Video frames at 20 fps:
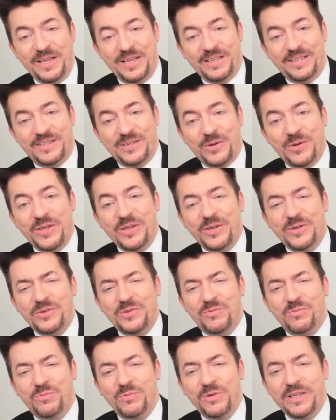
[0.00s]
So he
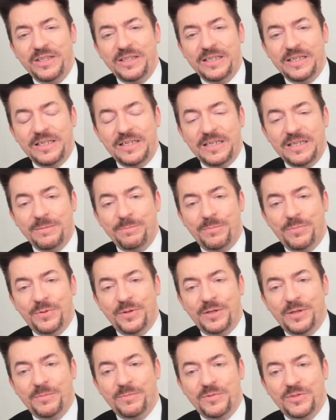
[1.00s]
goes really deep.
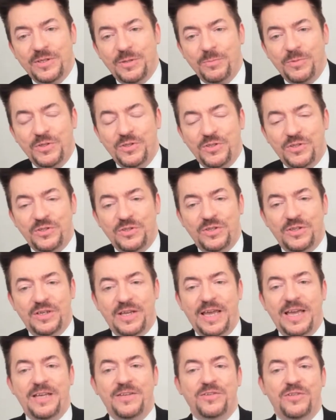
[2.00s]
Someone's
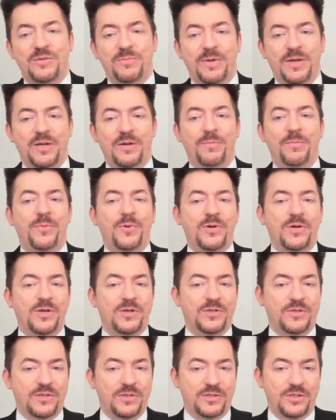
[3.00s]
asked about a
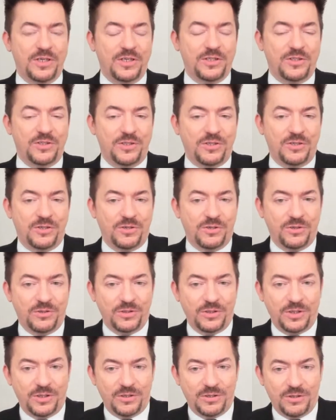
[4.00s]
book suggestion
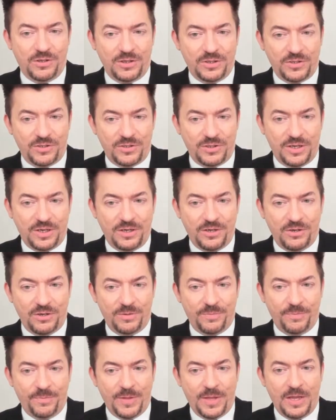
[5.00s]
earlier on
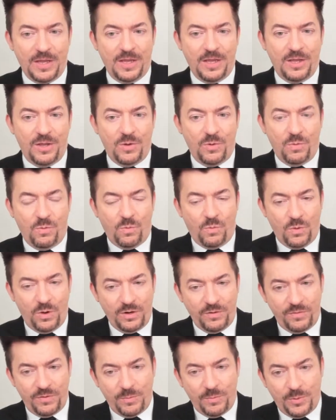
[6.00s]
Steiner. One
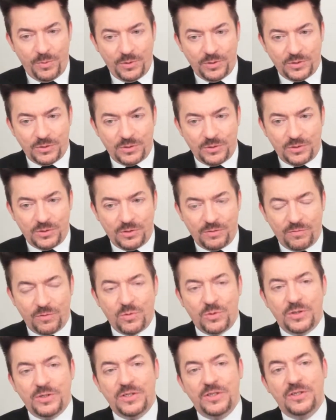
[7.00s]
of the books, of
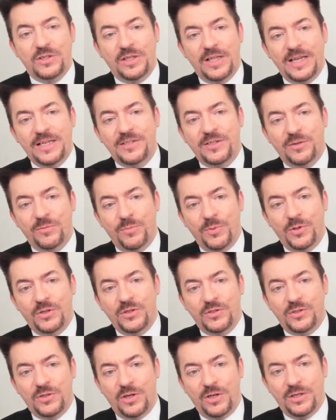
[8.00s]
course, his classic book
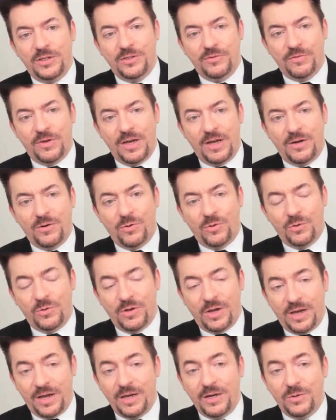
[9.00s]
is Knowledge of
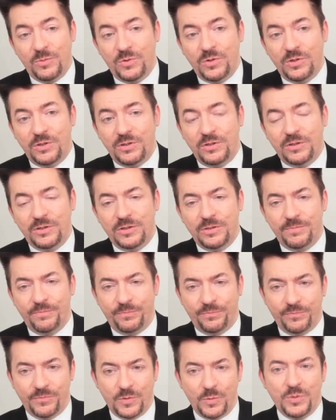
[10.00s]
Higher Worlds,
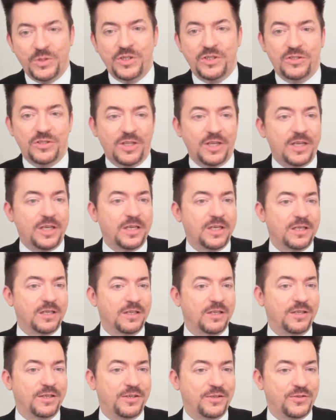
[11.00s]
which is like
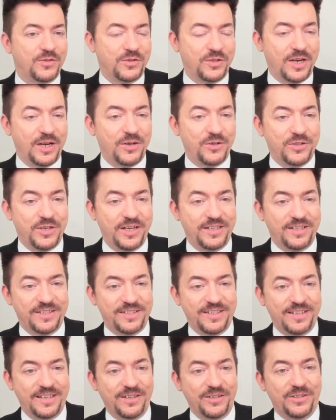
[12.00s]
Steiner's hit
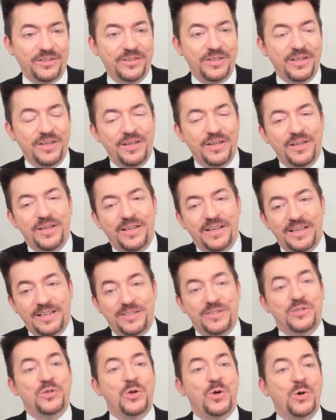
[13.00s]
single.
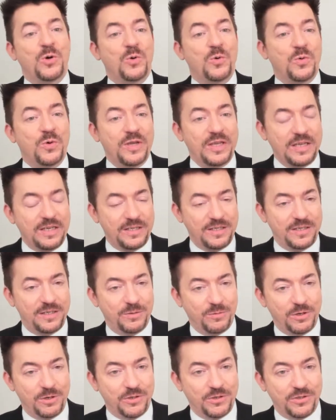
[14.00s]
It's so easy
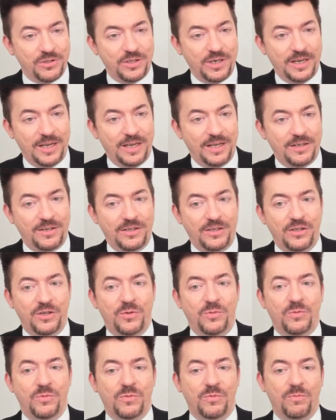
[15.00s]
to understand.
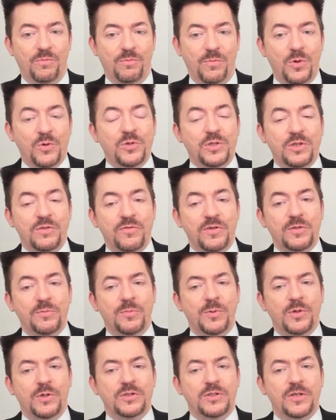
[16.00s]
And, most of his
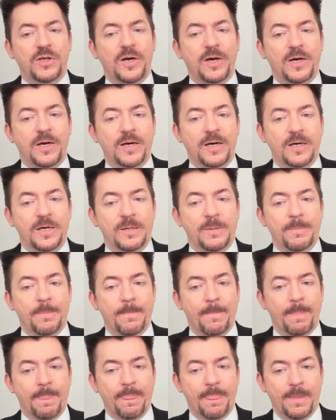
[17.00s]
books are
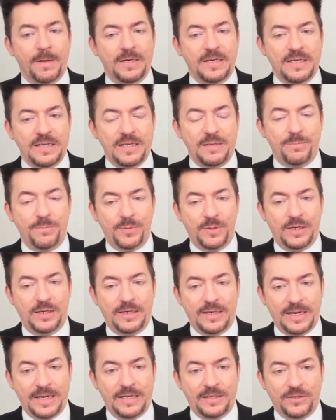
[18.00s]
deep
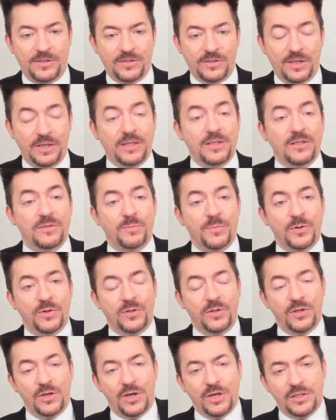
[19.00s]
and dense, like his book
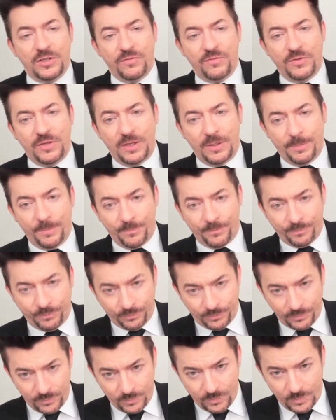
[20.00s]
Theosophy,
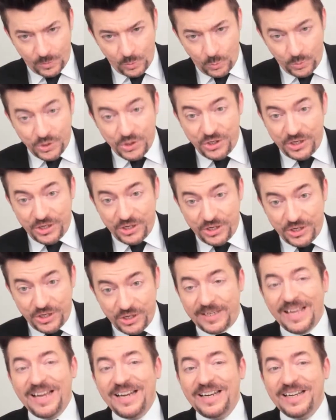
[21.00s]
which
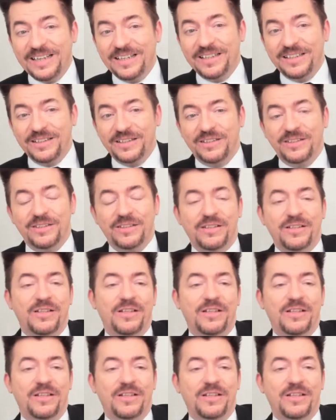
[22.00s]
J. Allen Hynek